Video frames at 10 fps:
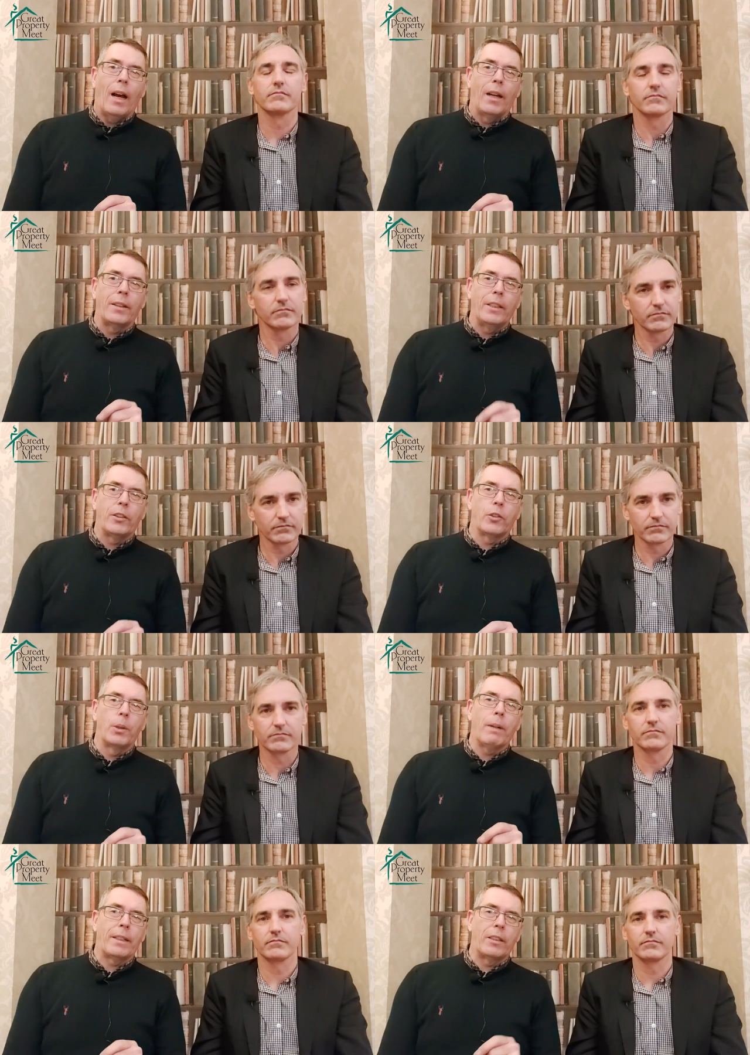Speaker 1: and each
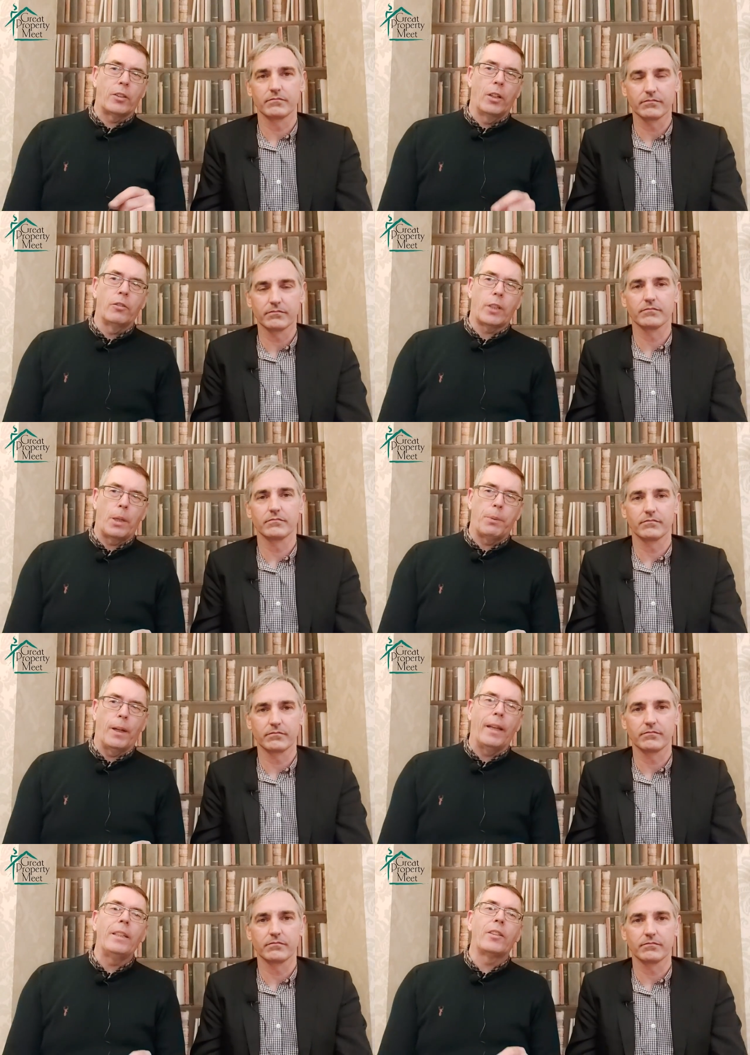room had its own
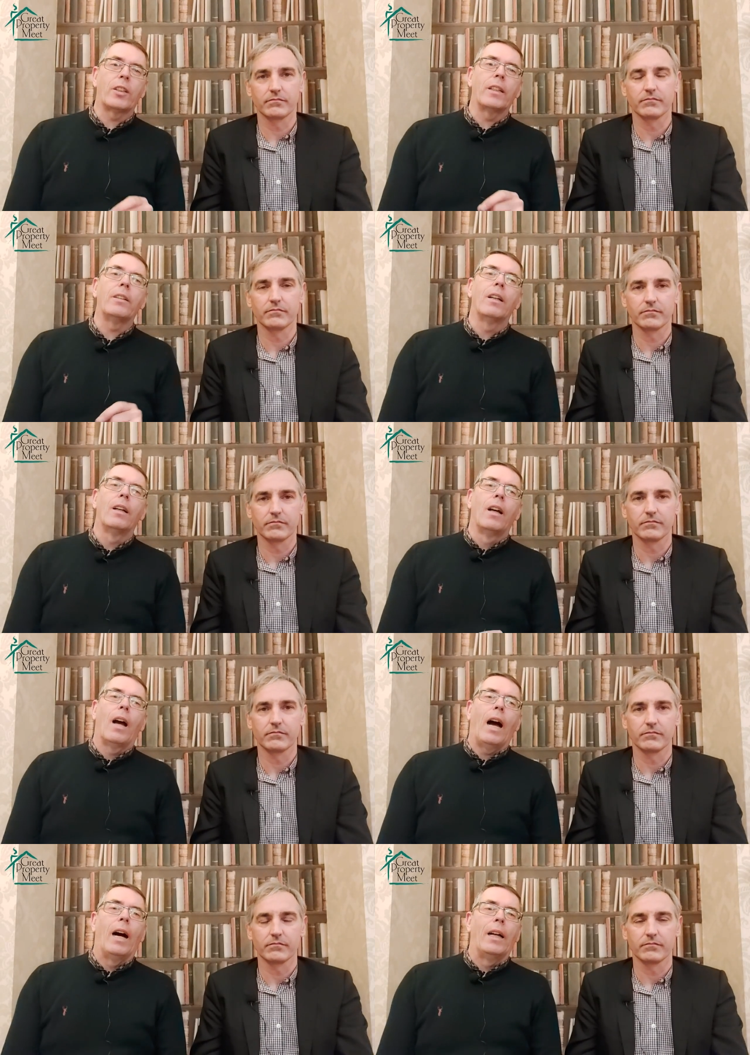separate heating,
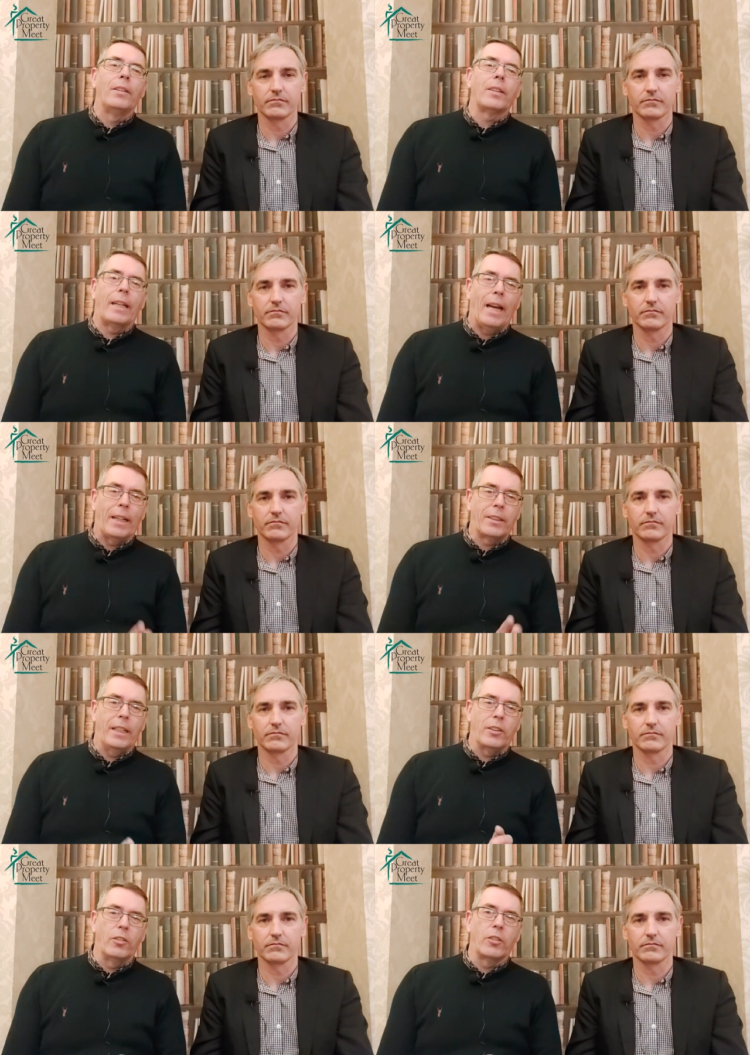and it had
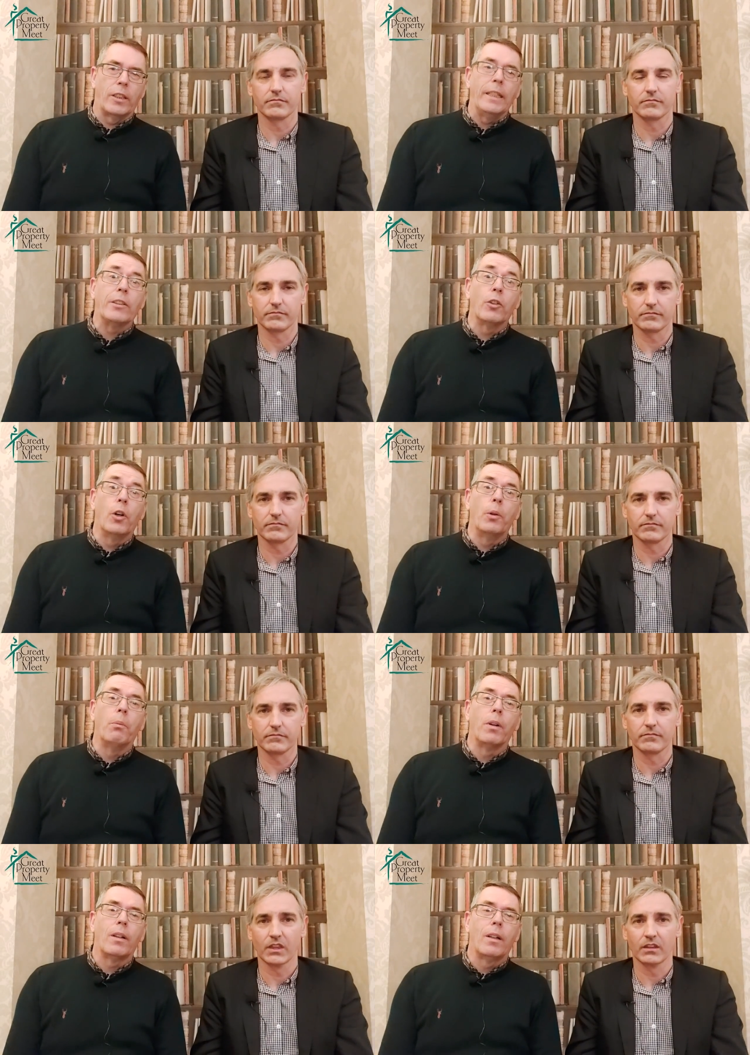kitchens in each
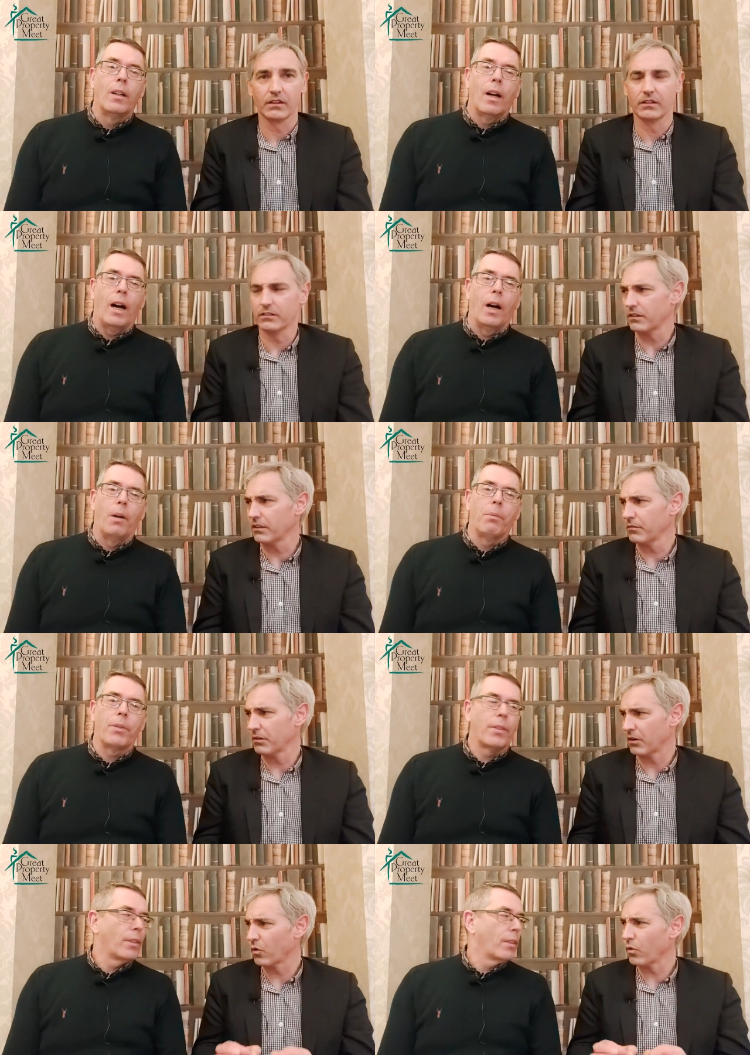room. Um, so they
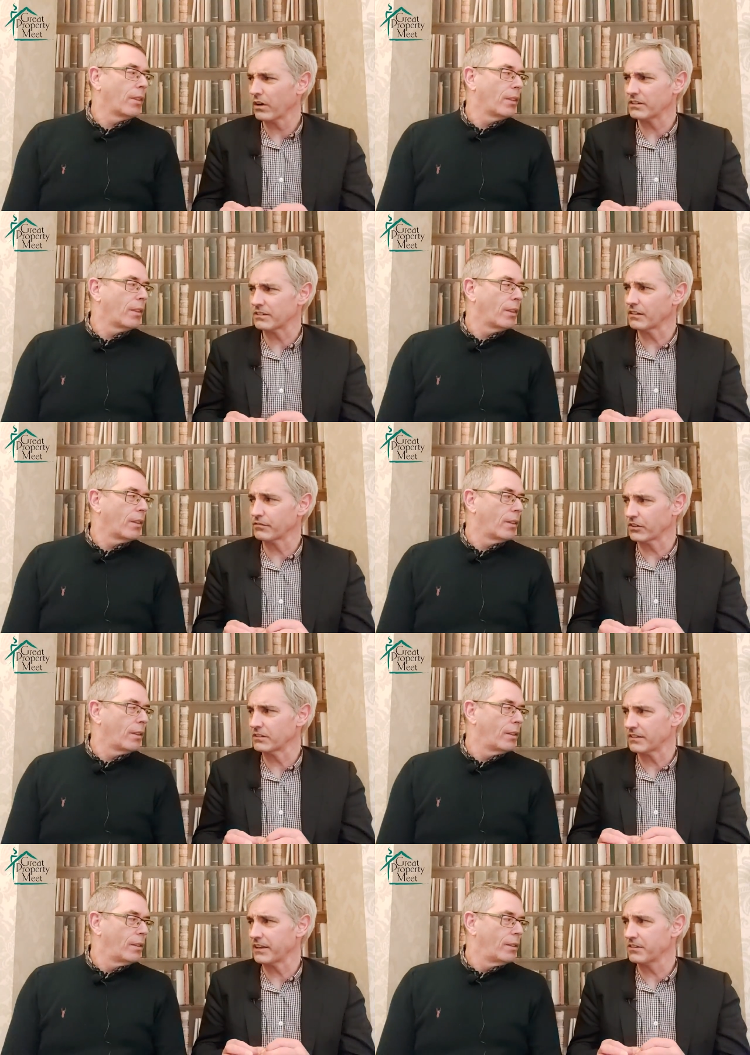
Speaker 2: were quite
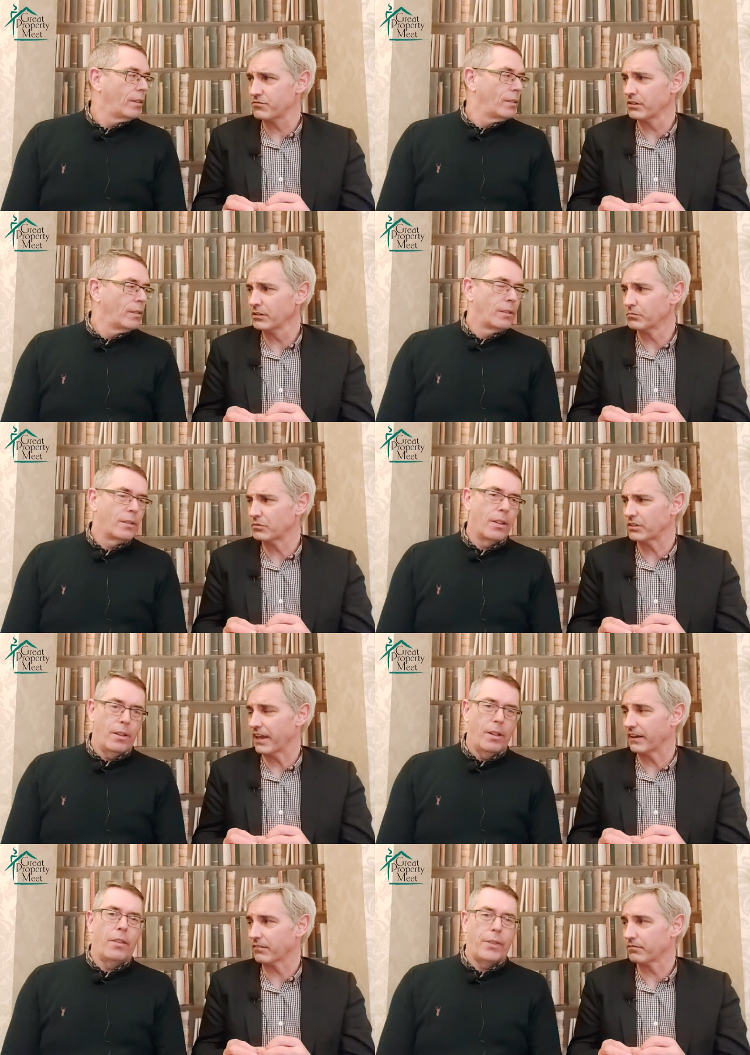self-contained rooms
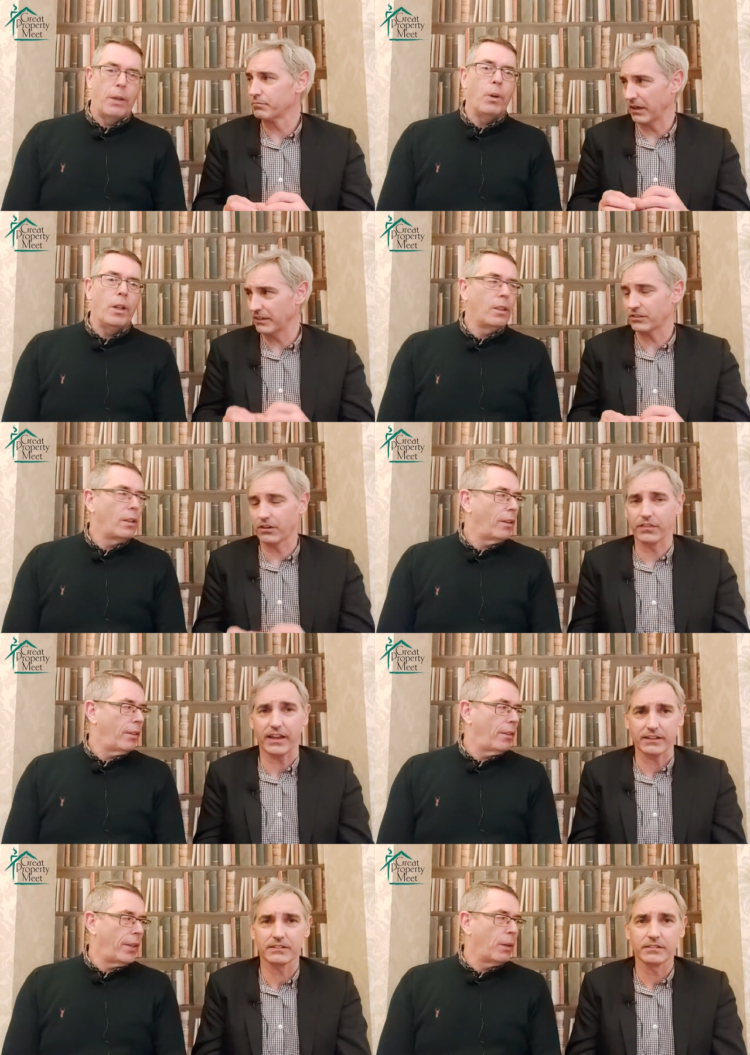
Speaker 1: then, they based were, on
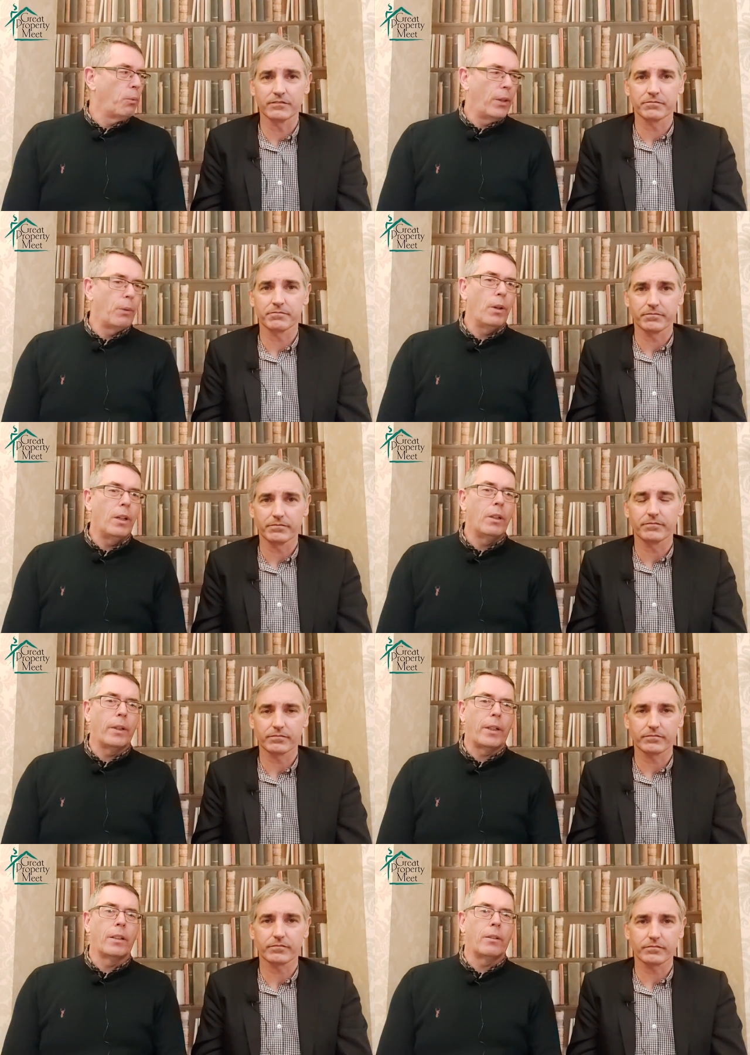that. They, they were
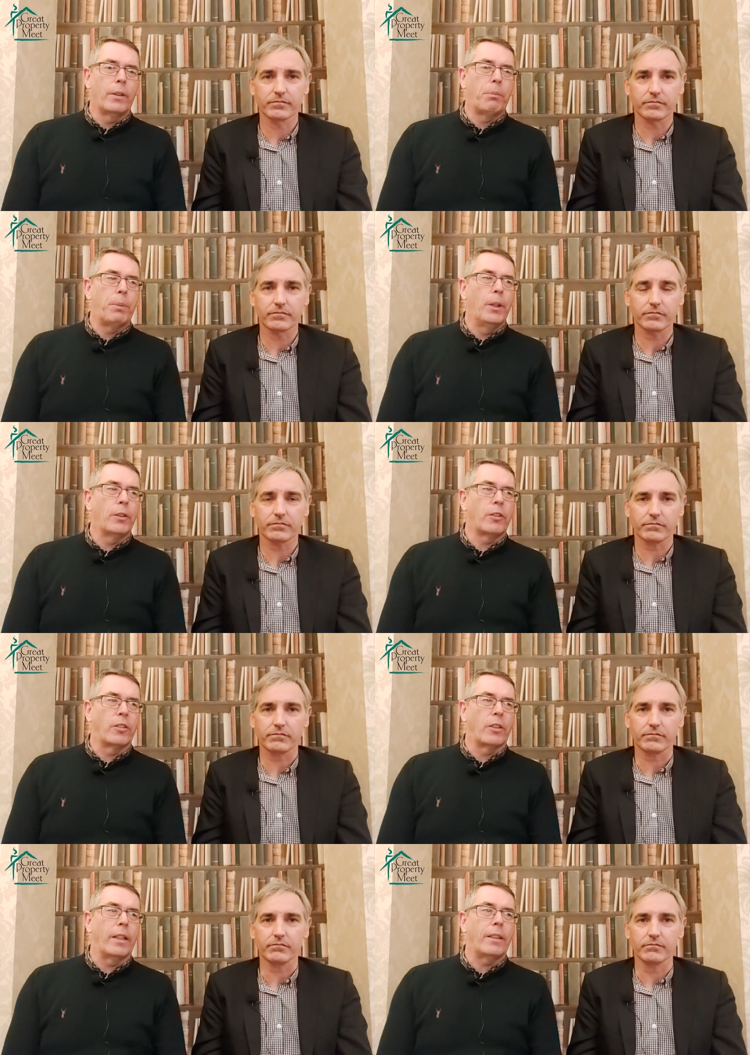when I when I
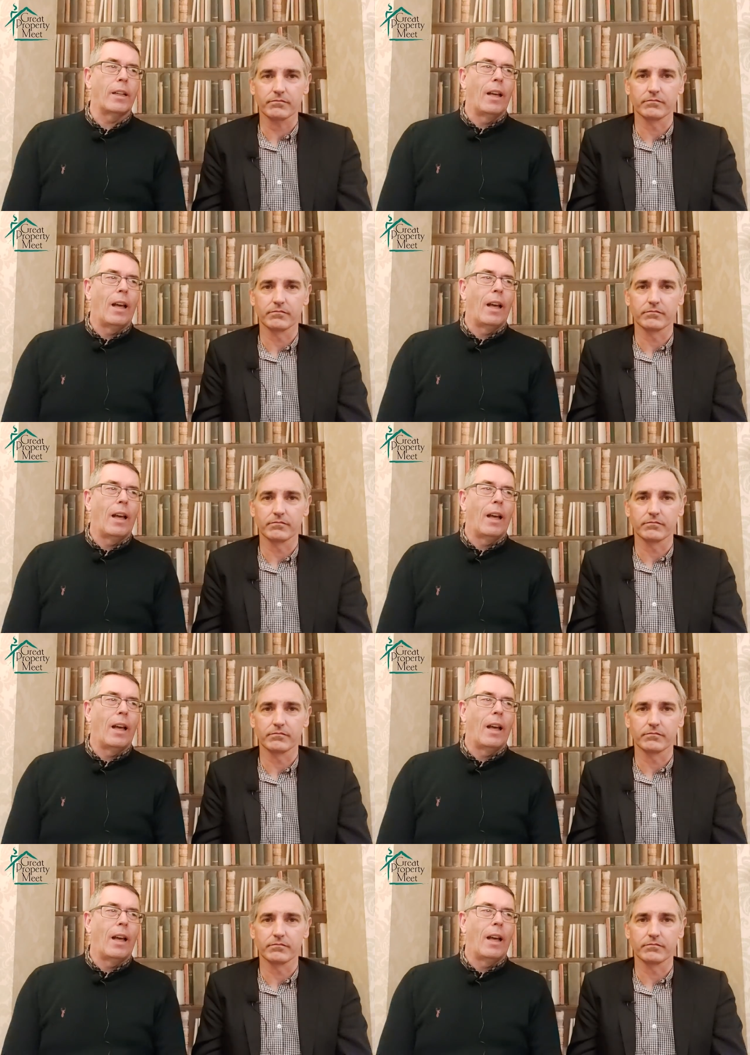purchased it.